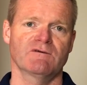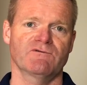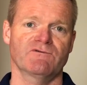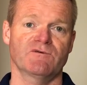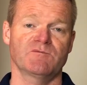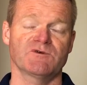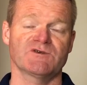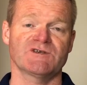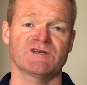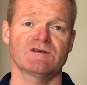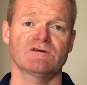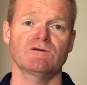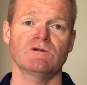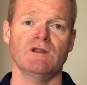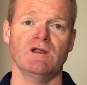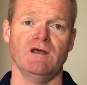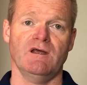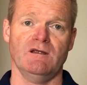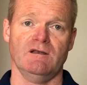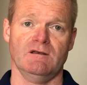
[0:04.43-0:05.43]
from a single
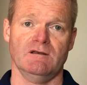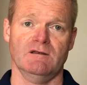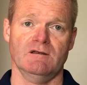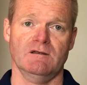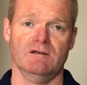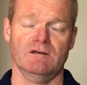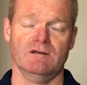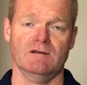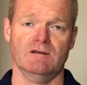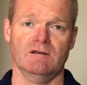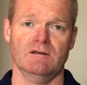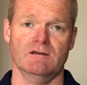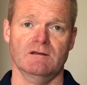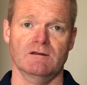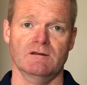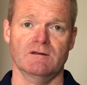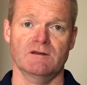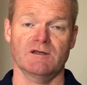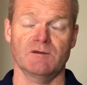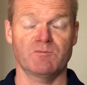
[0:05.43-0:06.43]
let
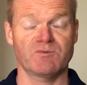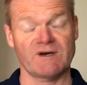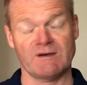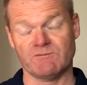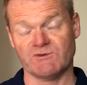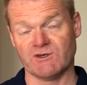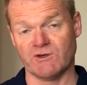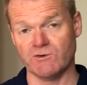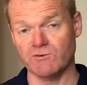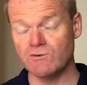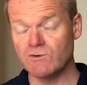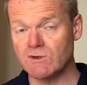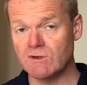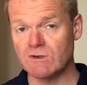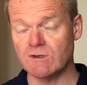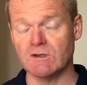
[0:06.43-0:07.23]
that you perhaps own,